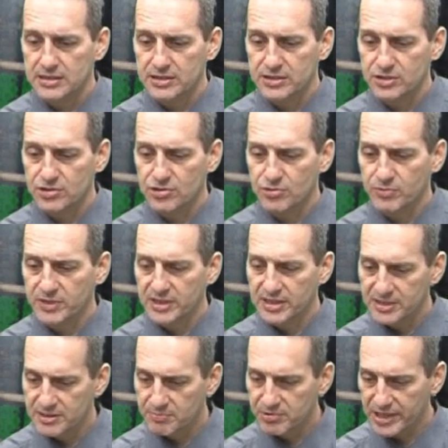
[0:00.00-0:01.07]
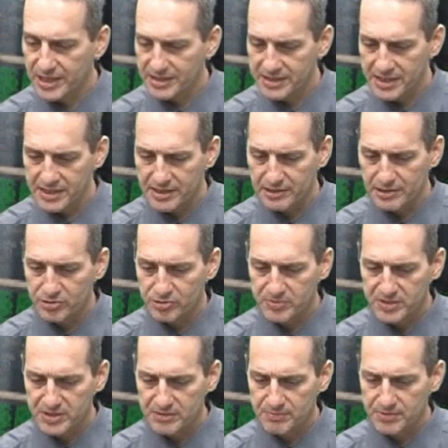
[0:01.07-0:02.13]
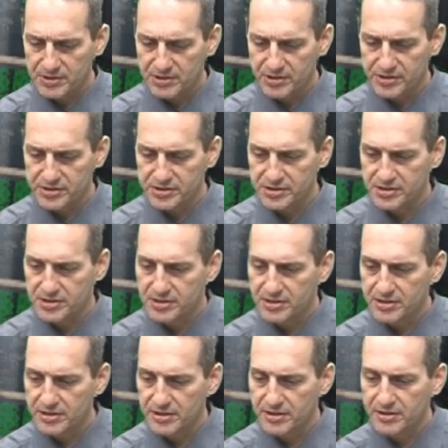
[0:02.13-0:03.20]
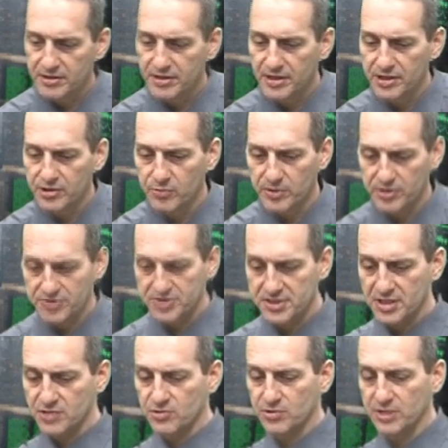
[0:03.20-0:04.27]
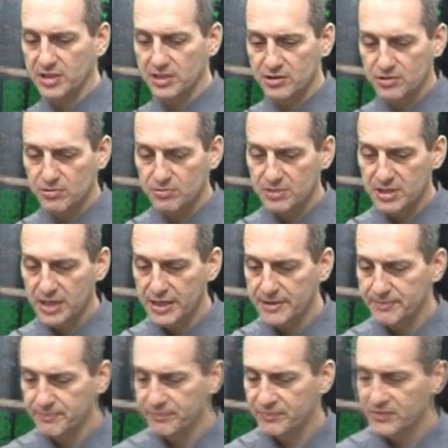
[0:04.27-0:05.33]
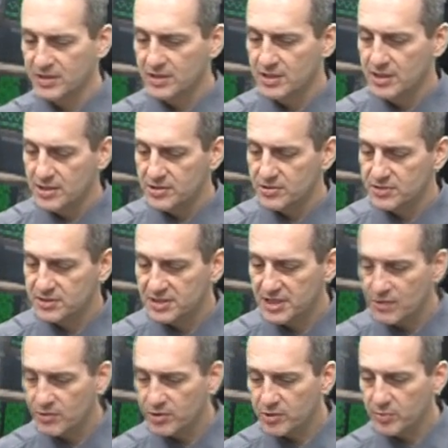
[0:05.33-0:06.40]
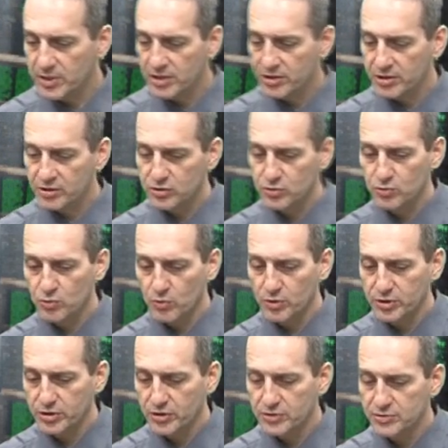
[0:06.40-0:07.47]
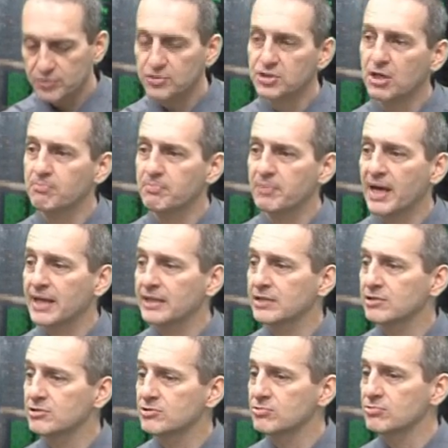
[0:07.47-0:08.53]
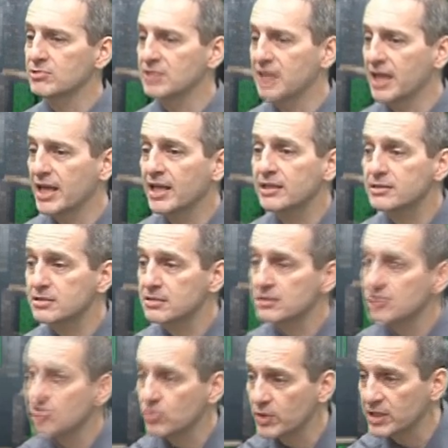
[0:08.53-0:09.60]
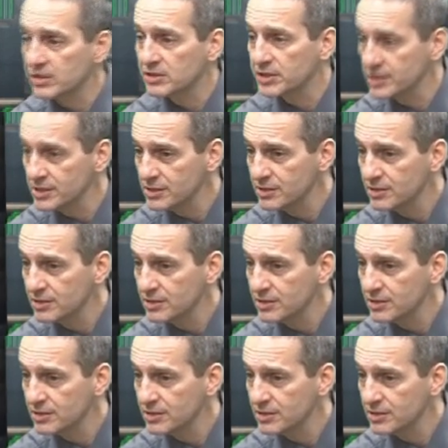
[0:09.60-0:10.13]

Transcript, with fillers: So we need to plan that a little bit because I don't want our schedule to get too tight. So today what are we going to do? We're going to jump back into Gantt quickly.